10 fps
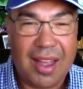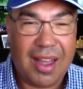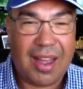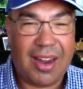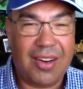
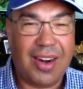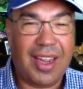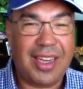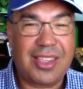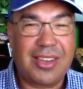All
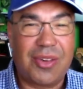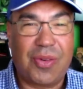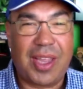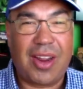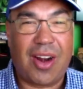right, so
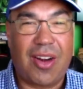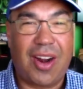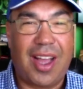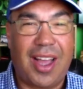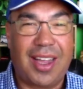we
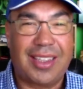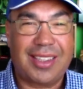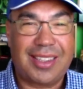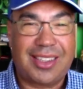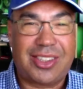are
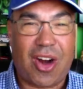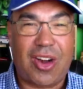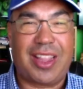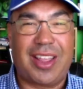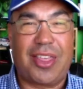
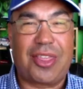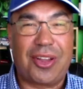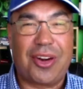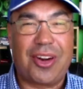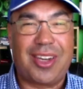starting the
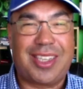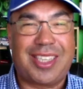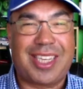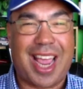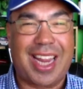third
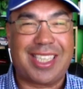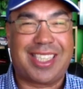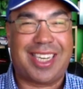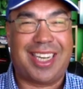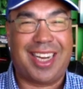
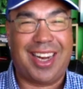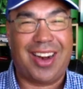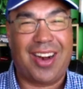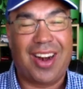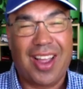session
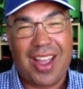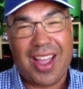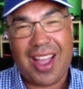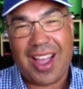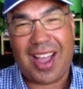here
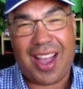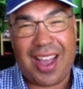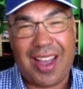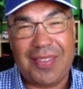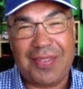
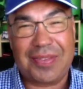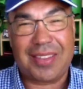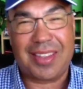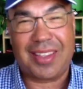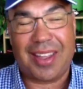um,
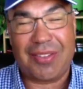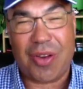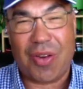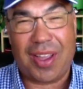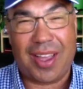of
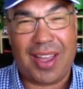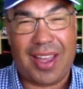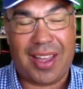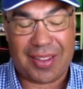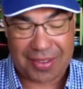going
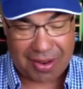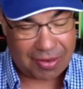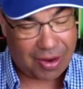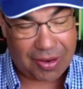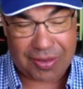of
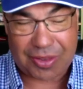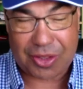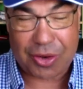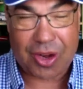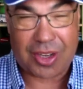our
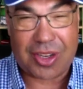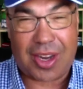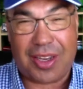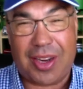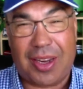"You're Not
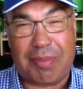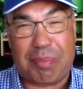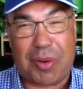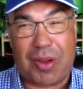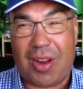Done Yet"
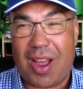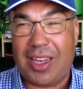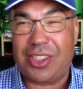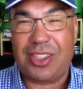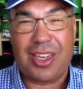book
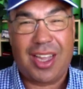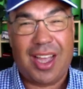launch.